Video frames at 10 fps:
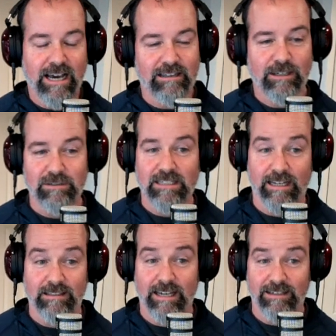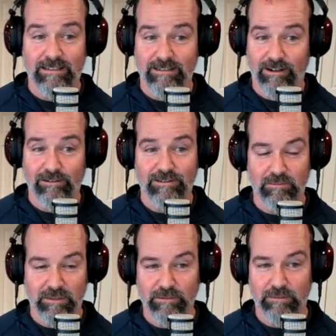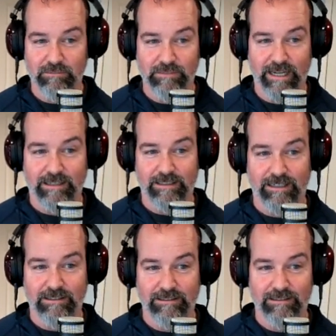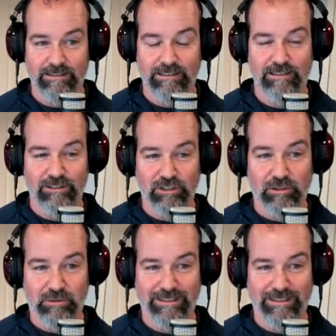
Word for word: I think it was ten thousand dollars minimum back then, too.